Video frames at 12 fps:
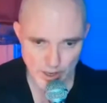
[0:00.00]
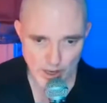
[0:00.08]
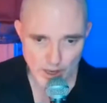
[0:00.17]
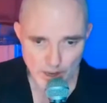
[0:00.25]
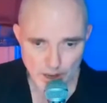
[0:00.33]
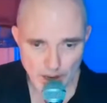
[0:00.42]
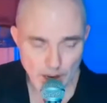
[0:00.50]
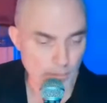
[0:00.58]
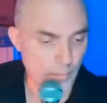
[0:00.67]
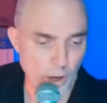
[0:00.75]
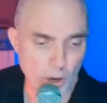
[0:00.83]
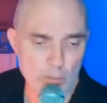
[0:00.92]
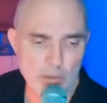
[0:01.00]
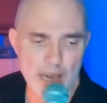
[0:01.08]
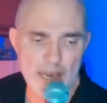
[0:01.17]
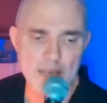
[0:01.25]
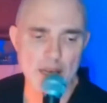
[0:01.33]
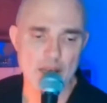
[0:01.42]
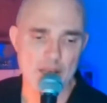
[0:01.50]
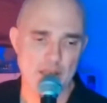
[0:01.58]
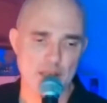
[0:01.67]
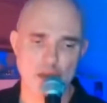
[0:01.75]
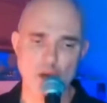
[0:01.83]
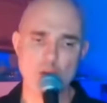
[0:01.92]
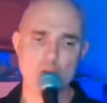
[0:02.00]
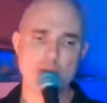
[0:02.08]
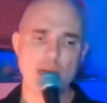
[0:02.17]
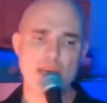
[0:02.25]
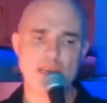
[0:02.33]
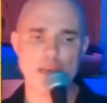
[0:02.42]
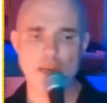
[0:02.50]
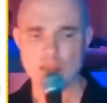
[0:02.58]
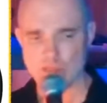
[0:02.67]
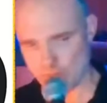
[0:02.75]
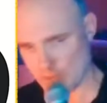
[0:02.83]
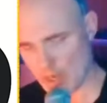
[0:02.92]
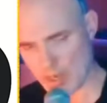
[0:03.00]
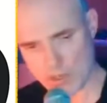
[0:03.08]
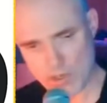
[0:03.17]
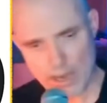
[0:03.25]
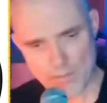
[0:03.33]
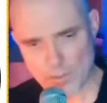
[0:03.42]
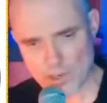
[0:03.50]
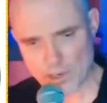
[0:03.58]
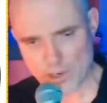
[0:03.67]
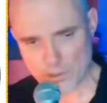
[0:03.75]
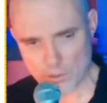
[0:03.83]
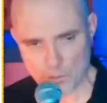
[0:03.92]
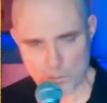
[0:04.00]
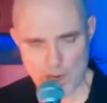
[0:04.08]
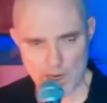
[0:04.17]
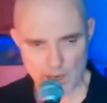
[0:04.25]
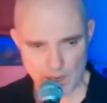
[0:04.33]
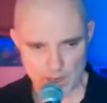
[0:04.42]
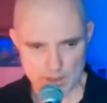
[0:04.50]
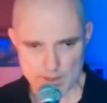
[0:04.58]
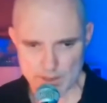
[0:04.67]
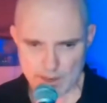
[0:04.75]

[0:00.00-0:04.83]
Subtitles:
Omega. Omega. Yeah, everybody knows what omega is.